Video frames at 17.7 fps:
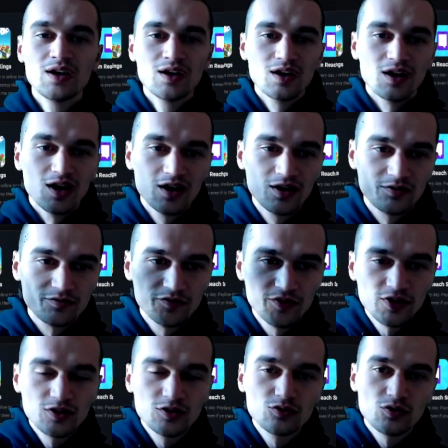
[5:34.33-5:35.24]
a
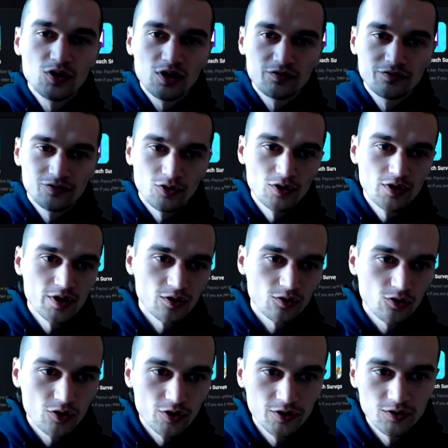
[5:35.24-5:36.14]
video of
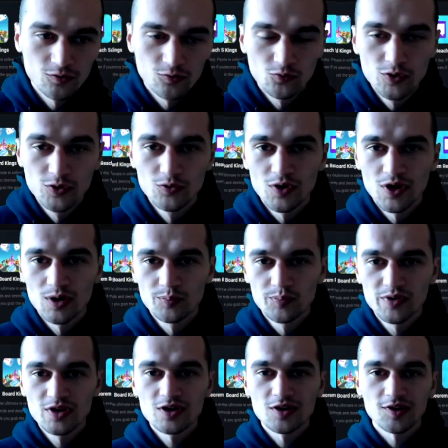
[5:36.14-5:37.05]
Rollercoin will
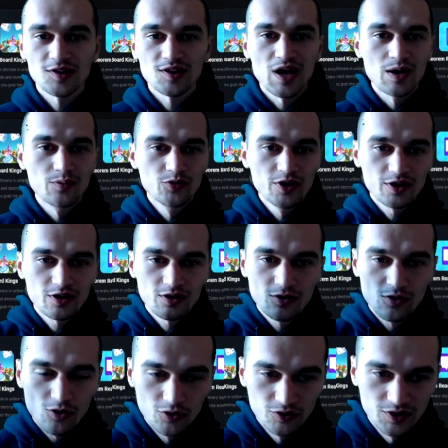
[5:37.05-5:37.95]
appear somewhere
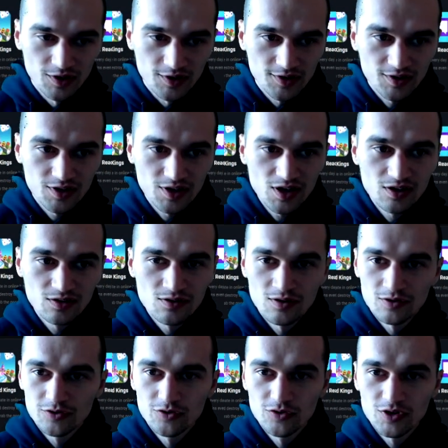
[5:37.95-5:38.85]
on the
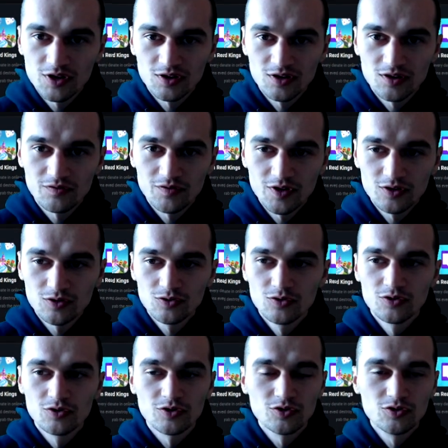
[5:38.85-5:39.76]
screen during the
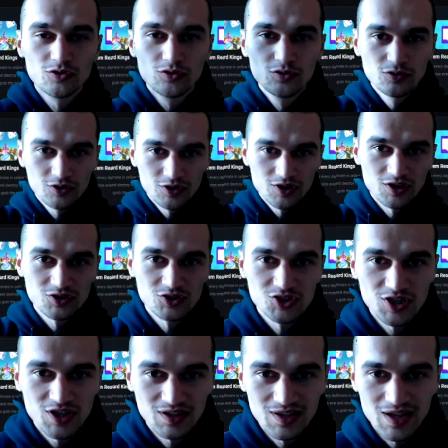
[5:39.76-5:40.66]
video. You can
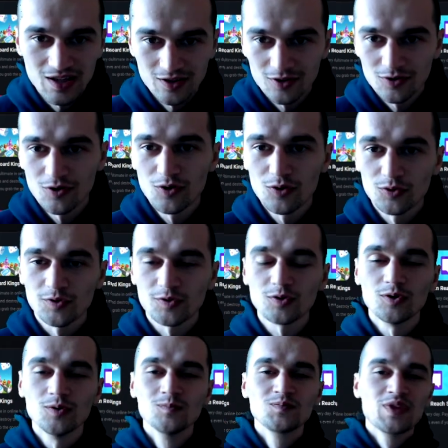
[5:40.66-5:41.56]
check that
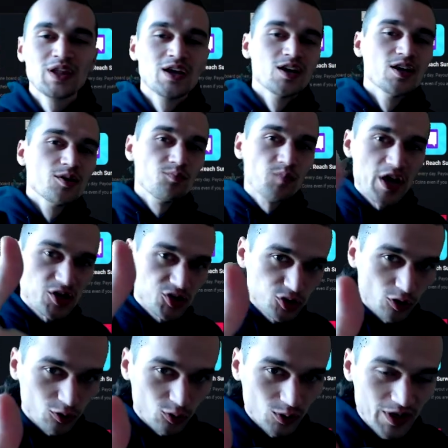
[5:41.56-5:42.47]
also. Make
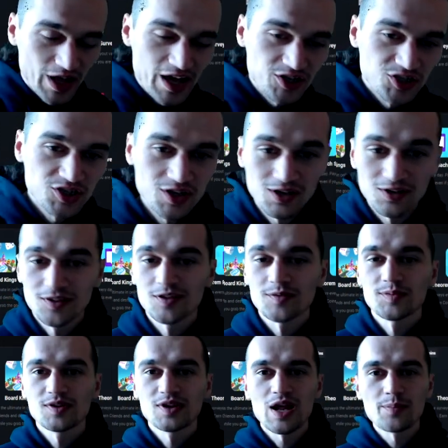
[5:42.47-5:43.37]
sure to like, share and
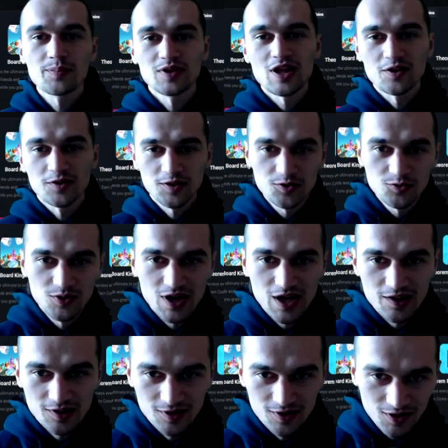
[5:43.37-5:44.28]
subscribe and I'll see you
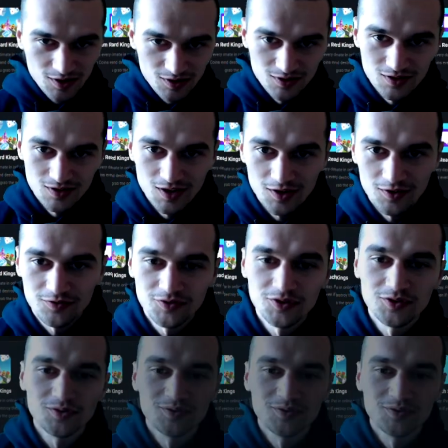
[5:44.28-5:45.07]
guys in the next video.